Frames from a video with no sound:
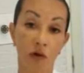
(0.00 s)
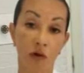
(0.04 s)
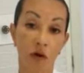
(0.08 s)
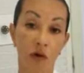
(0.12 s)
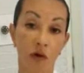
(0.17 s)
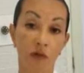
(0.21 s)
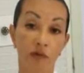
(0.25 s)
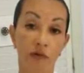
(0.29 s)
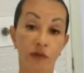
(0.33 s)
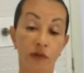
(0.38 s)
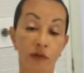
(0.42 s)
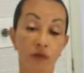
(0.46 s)

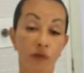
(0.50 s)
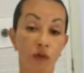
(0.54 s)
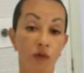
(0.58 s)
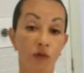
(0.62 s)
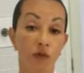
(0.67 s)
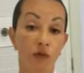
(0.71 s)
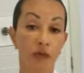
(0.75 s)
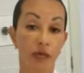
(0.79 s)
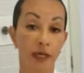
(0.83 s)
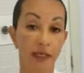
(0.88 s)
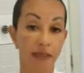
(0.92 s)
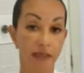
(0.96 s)
obviously
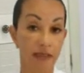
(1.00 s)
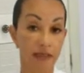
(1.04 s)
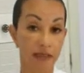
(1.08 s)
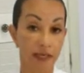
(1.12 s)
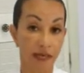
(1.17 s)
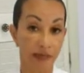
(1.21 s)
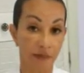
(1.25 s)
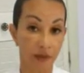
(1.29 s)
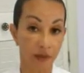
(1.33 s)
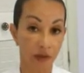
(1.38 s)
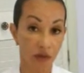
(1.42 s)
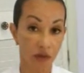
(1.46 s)
do less
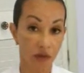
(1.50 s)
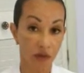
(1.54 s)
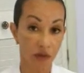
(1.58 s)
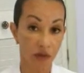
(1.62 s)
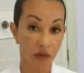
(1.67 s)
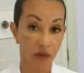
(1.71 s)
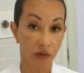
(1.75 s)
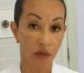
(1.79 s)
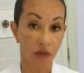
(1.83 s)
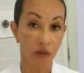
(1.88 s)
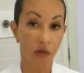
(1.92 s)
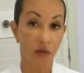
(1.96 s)
damage
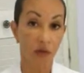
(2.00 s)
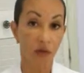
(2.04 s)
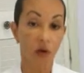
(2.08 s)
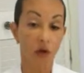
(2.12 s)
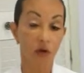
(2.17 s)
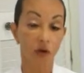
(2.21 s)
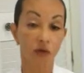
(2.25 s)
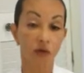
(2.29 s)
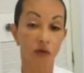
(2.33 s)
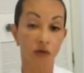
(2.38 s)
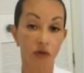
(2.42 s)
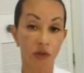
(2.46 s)

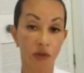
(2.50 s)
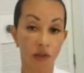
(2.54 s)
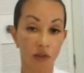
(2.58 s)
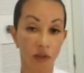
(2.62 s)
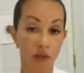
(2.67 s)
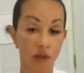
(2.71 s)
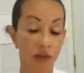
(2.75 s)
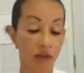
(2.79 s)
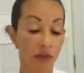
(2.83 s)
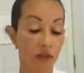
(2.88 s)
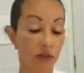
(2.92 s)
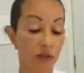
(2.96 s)
on your
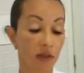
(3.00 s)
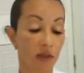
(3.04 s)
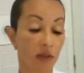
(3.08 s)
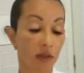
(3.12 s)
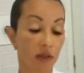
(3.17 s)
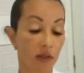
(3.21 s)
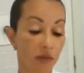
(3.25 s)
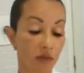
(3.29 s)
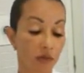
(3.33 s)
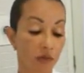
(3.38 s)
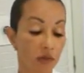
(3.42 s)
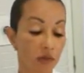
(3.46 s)
teeth and
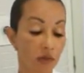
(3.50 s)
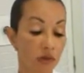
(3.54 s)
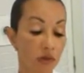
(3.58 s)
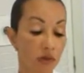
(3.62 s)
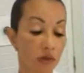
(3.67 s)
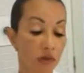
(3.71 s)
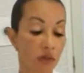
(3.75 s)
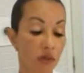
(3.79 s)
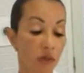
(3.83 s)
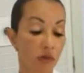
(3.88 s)
gums.